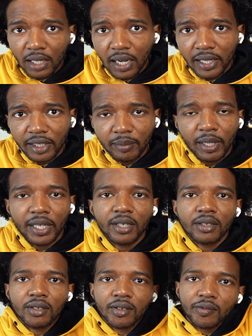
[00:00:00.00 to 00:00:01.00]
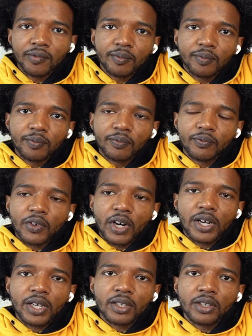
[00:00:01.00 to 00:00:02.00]
I did my hair on
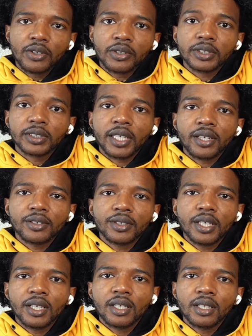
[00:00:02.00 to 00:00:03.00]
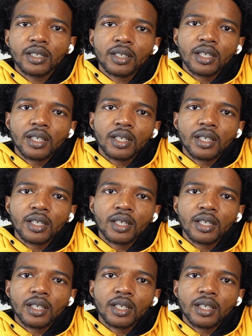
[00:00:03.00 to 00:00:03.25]
Saturday.